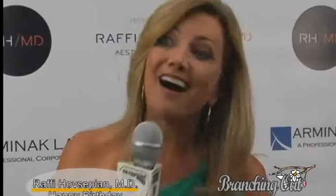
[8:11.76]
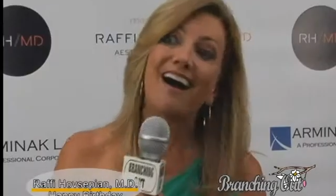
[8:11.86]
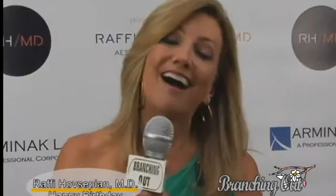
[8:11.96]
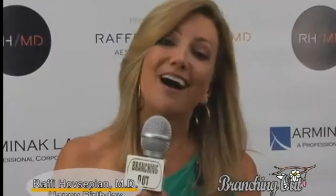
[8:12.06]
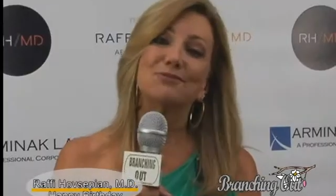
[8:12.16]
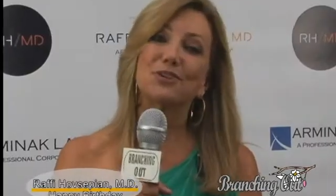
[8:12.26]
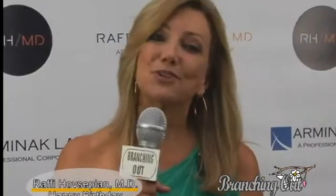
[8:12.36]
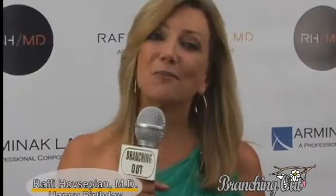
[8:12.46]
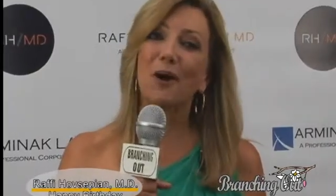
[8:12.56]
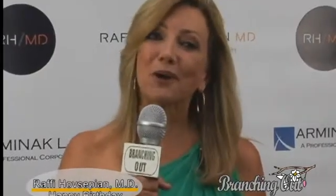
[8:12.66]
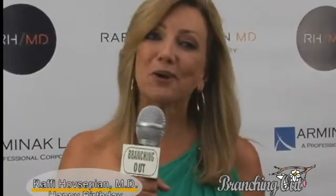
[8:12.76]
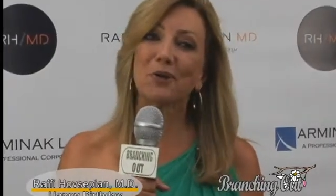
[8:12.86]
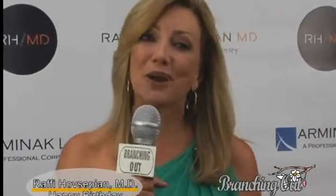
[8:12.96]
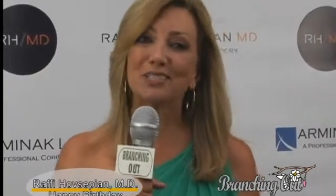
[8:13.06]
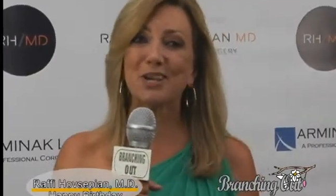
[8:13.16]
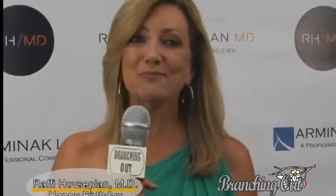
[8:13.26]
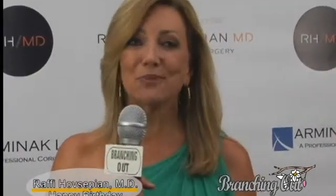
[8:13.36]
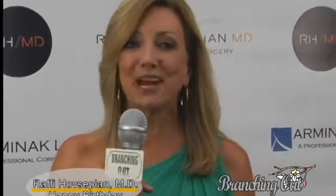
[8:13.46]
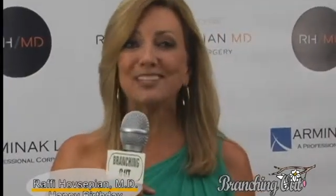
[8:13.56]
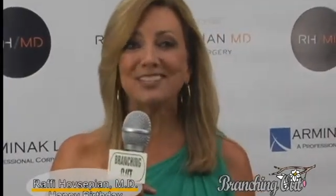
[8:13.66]
Ah, I'm Julia Parker, watching
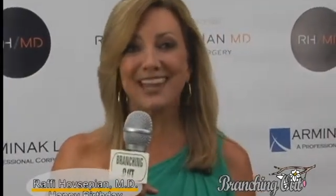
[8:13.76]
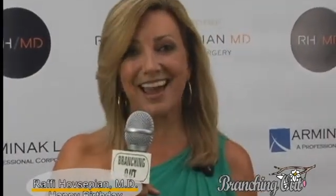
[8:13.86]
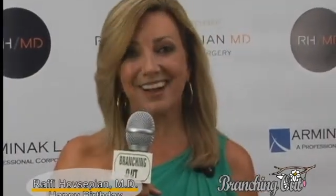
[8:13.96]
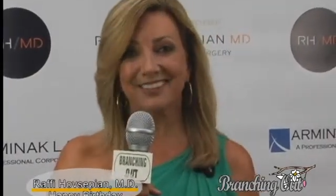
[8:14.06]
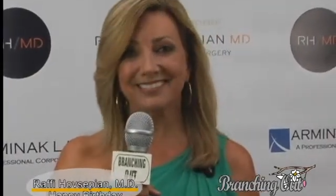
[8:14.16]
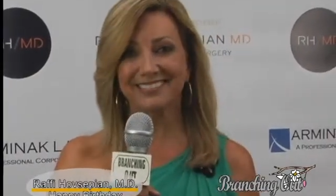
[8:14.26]
Branch Now.